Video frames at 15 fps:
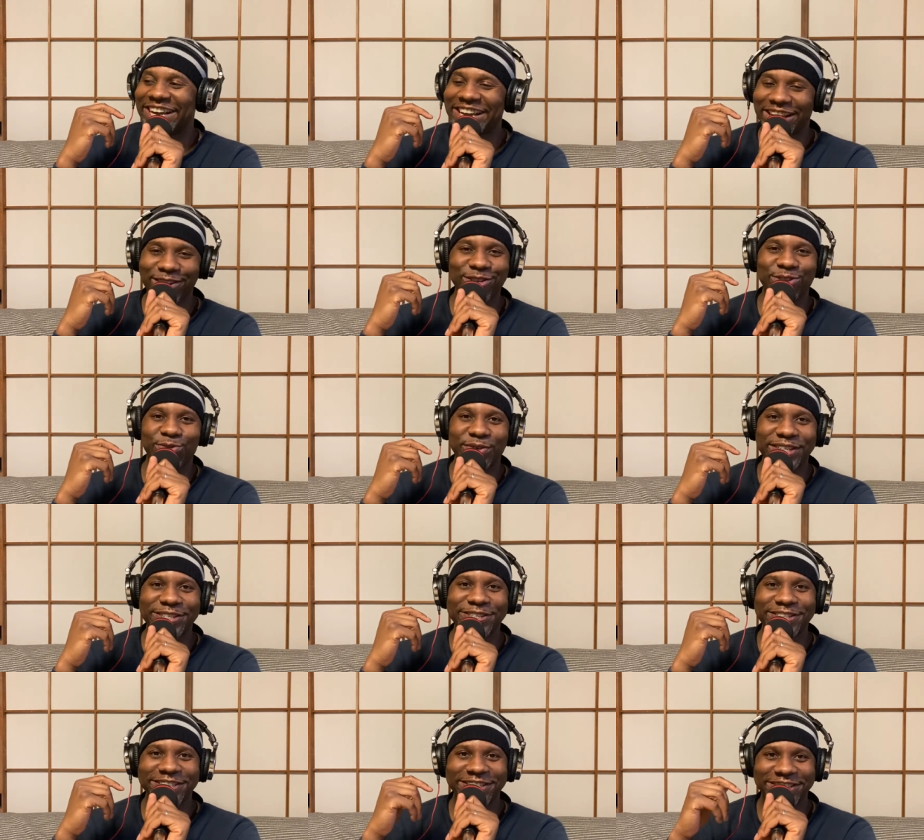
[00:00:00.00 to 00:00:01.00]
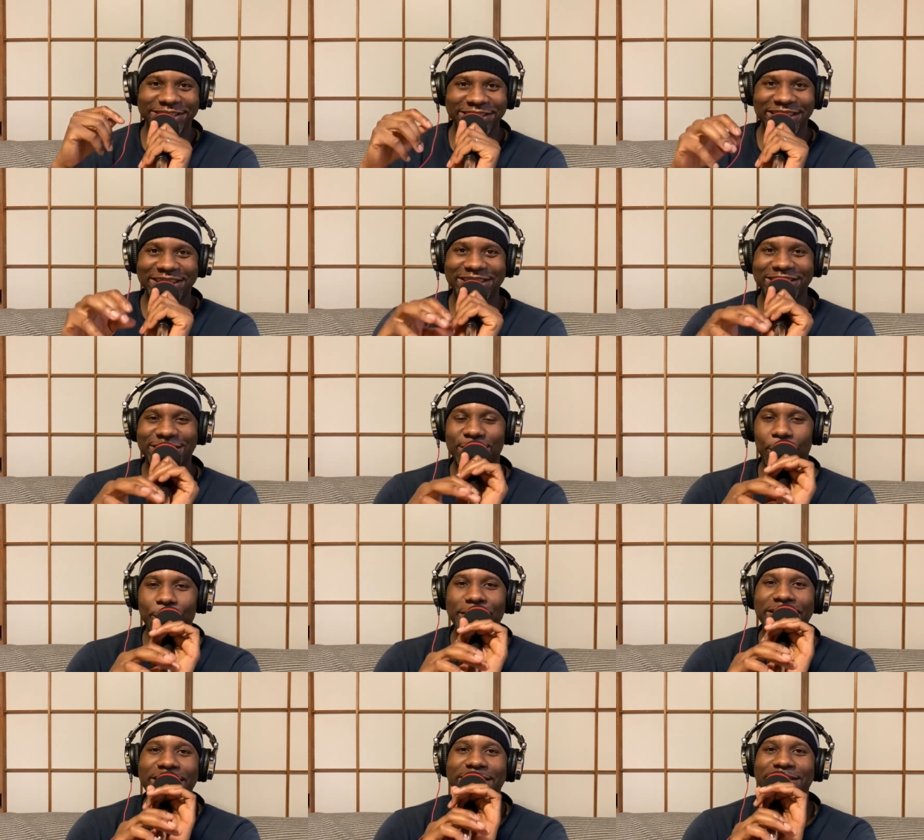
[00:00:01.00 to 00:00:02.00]
it was weird, like,
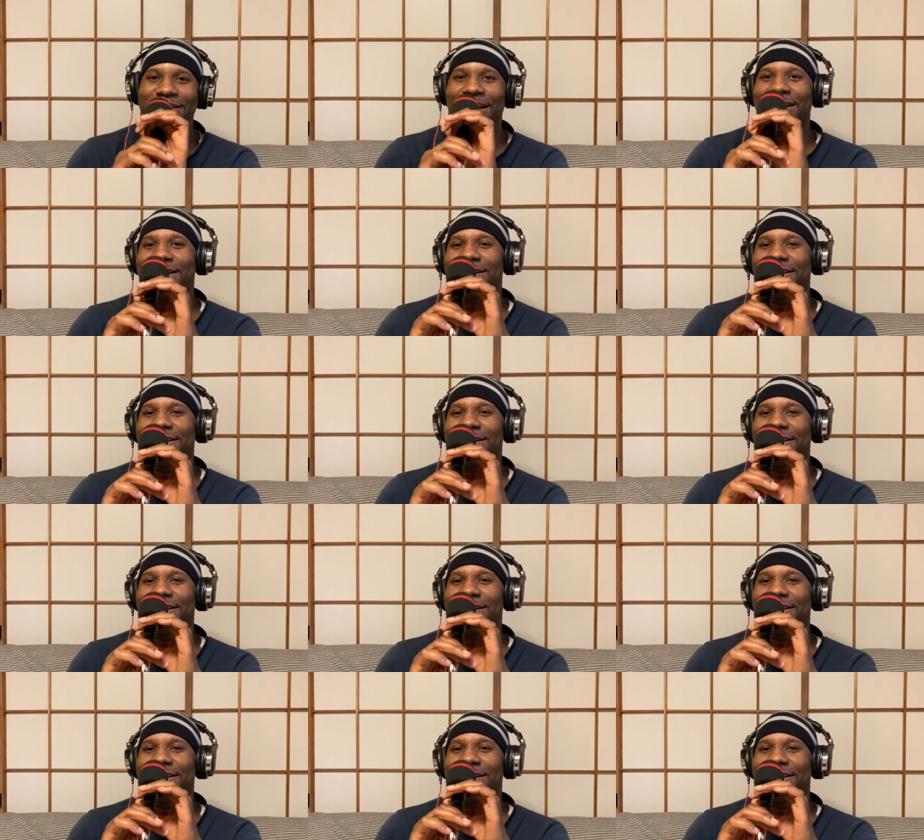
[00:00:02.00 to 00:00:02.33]
because